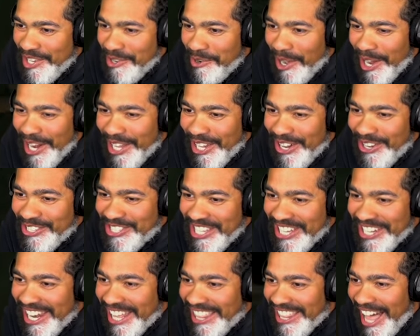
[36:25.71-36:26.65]
You want to go
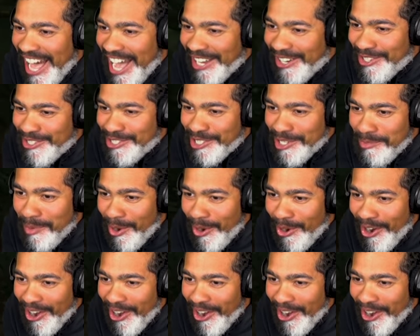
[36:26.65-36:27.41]
sit in the locker some